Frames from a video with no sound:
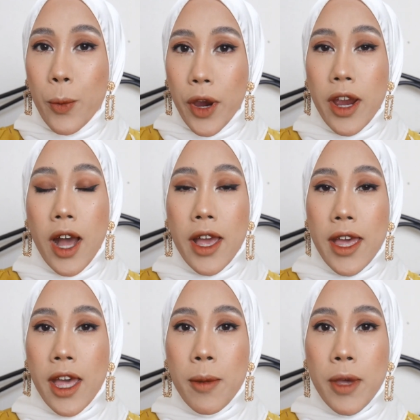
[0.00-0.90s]
where I
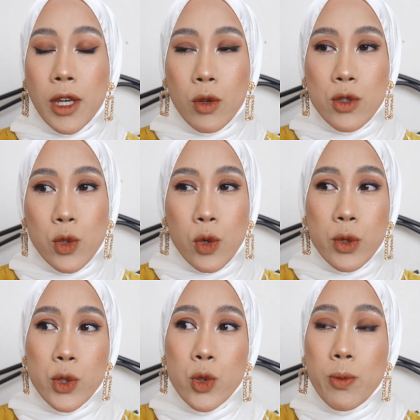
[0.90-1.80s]
am and also
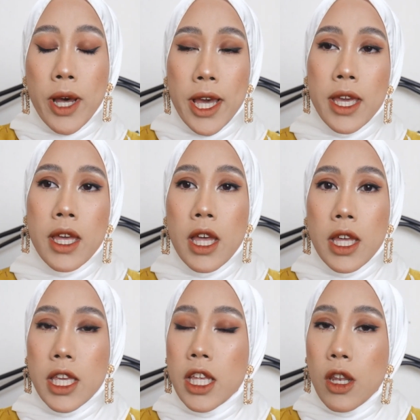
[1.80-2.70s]
go to my
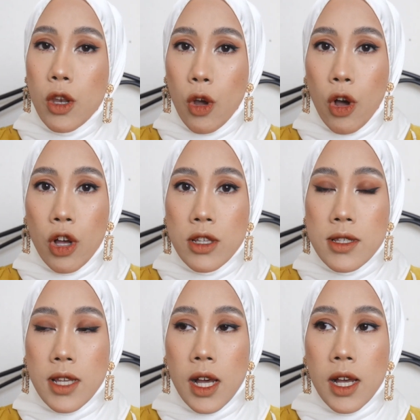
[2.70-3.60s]
in-laws.